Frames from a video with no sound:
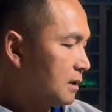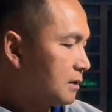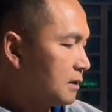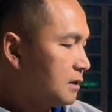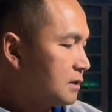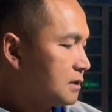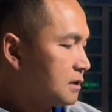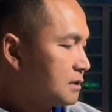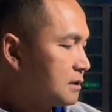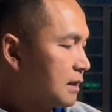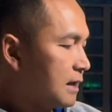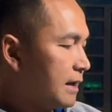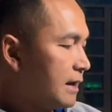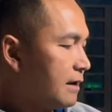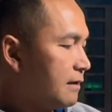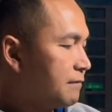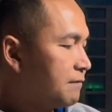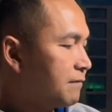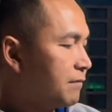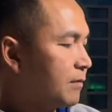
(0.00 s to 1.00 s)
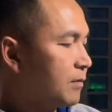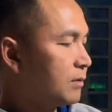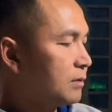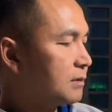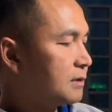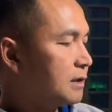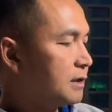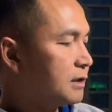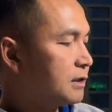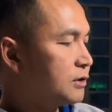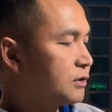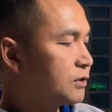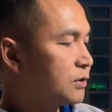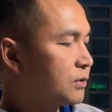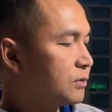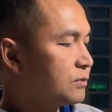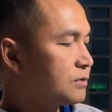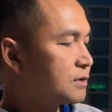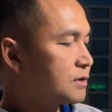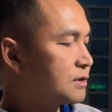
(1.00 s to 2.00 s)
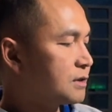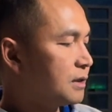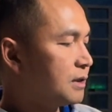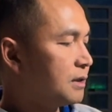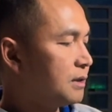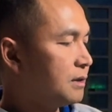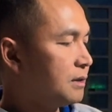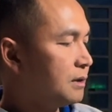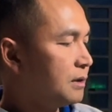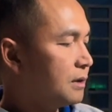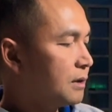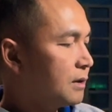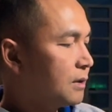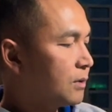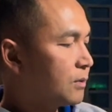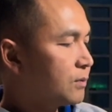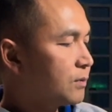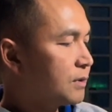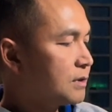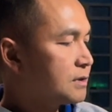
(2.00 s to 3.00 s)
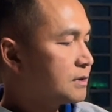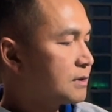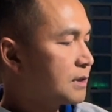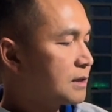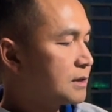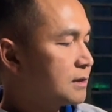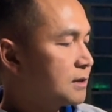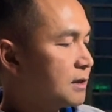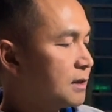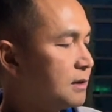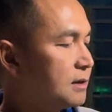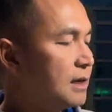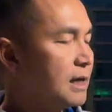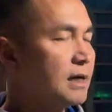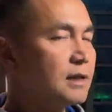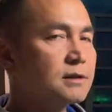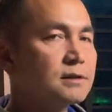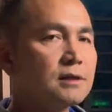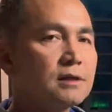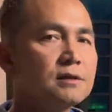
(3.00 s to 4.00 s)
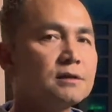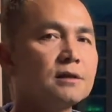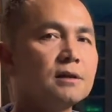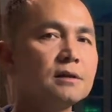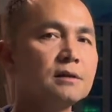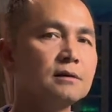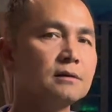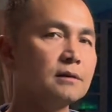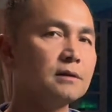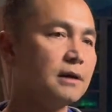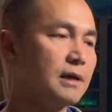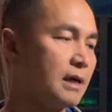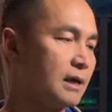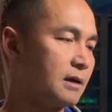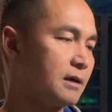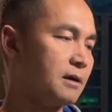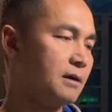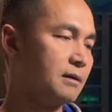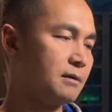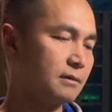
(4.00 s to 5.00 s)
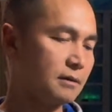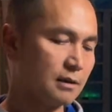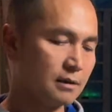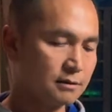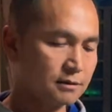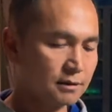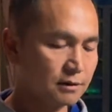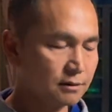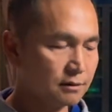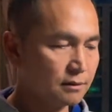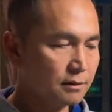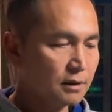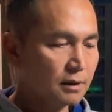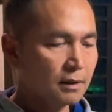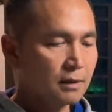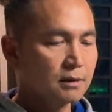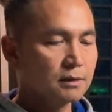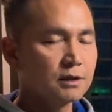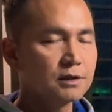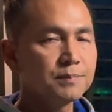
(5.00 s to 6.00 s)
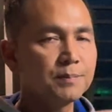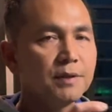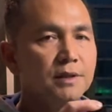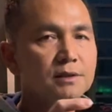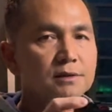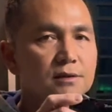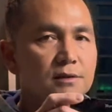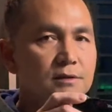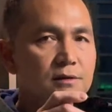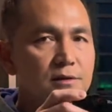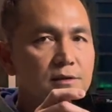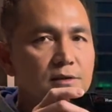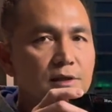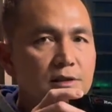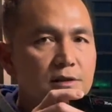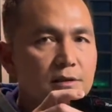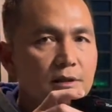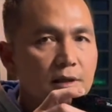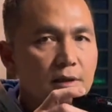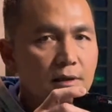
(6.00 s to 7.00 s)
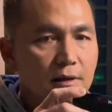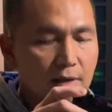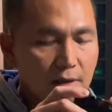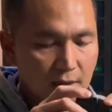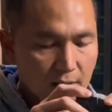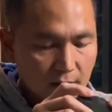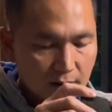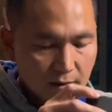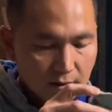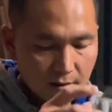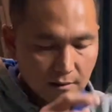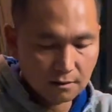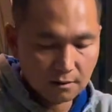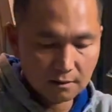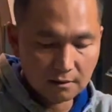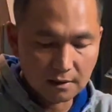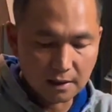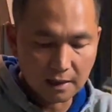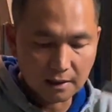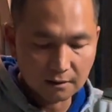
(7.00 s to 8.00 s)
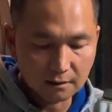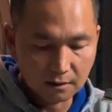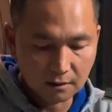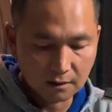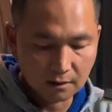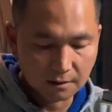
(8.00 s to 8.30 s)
this is the F432C 160-16 gig. Yeah, so this piece is 16 gig. Good that